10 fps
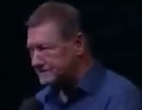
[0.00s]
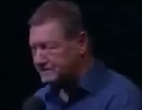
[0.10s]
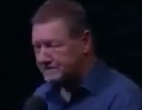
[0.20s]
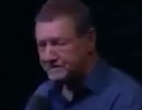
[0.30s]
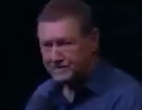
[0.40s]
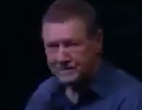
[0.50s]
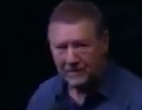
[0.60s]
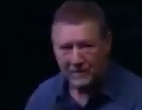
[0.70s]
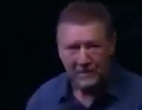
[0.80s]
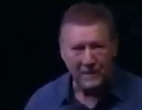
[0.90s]

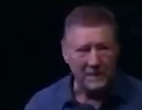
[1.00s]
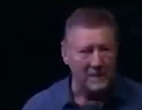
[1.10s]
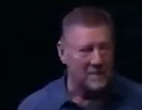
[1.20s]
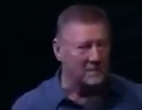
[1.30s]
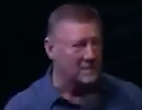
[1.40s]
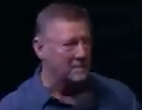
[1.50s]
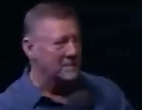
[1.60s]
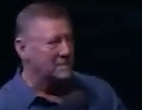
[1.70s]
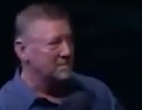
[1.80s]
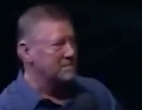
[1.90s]

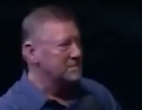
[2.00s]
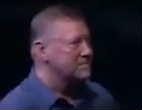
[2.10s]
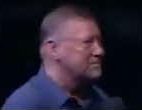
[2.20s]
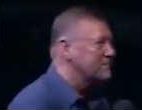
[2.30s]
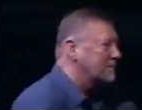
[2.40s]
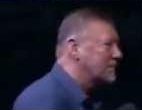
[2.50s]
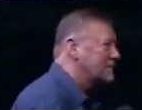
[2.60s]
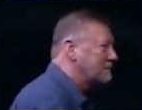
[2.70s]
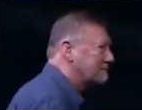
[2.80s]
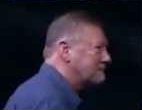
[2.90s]

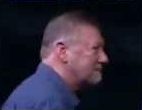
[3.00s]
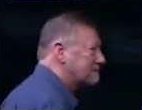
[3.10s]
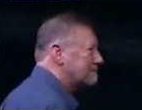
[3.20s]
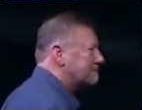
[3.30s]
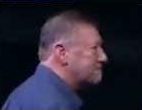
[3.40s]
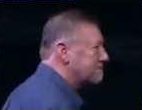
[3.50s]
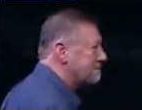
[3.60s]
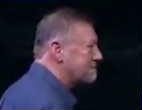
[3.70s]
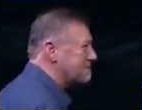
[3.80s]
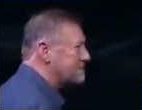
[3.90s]

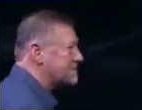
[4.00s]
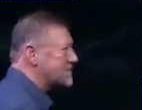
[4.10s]
Nobody speaks.